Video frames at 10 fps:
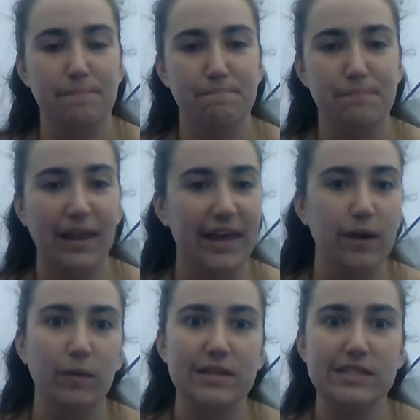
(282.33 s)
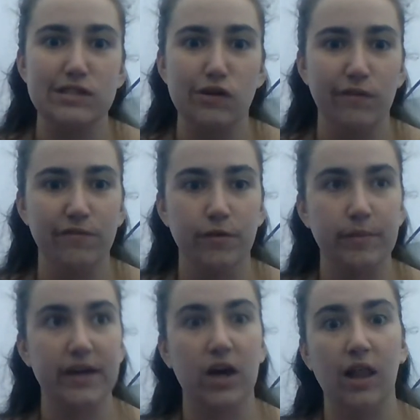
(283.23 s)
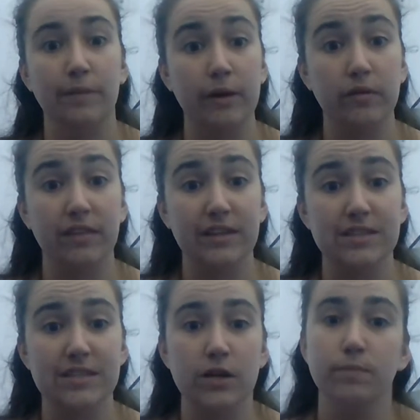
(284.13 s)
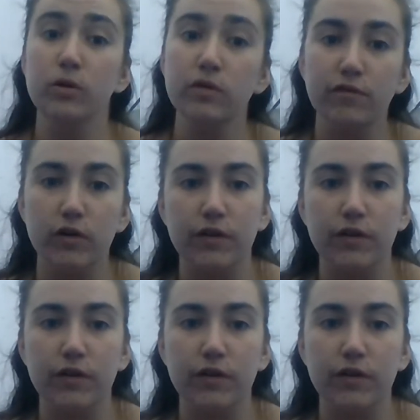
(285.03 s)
Ballet was known for being all about things that are beautiful.